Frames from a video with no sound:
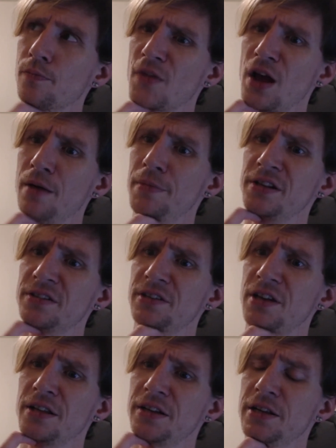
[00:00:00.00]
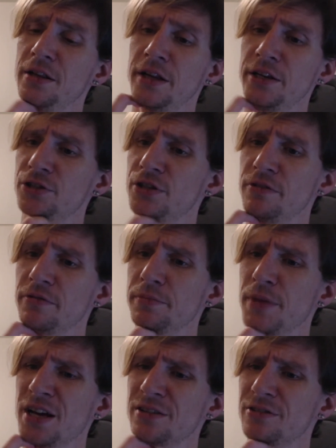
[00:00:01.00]
I mean, Silent Hill HD
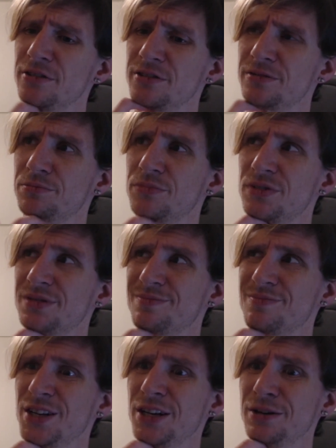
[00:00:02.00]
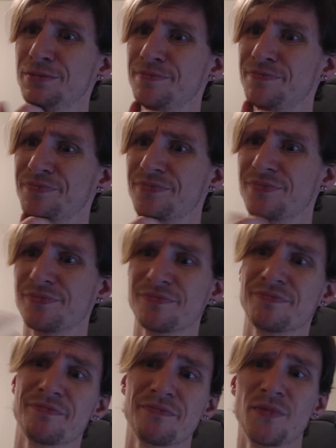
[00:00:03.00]
Remasters, you know,
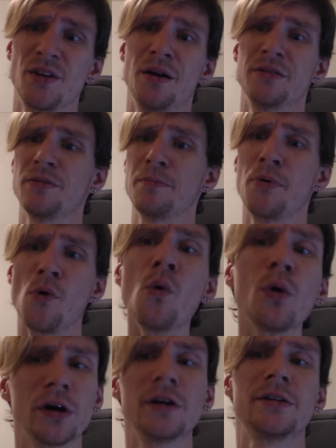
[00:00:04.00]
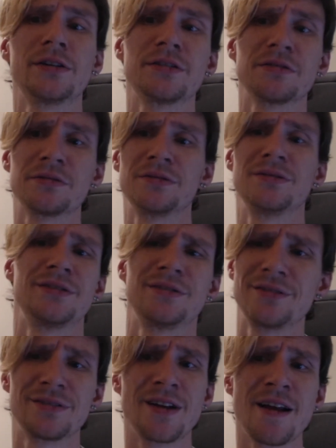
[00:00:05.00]
lots of ports.
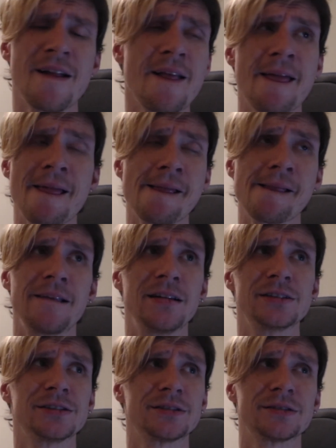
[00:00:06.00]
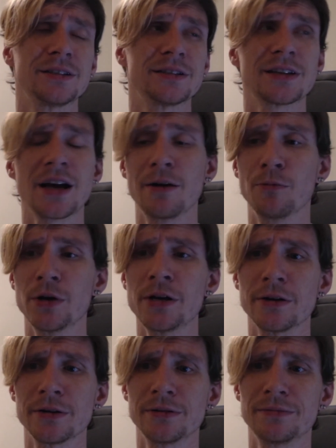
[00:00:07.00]
It's kind of
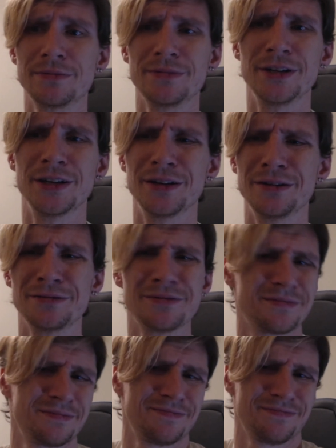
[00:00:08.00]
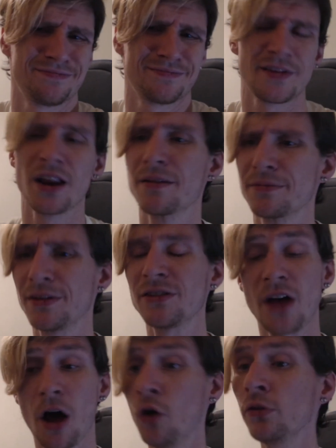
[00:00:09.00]
weird, you know.
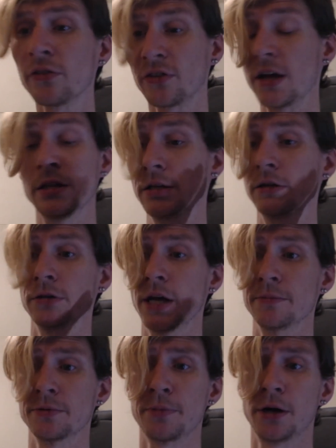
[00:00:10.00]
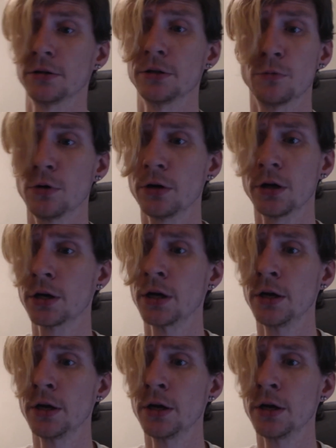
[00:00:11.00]
All the Silent Hill games apparently work.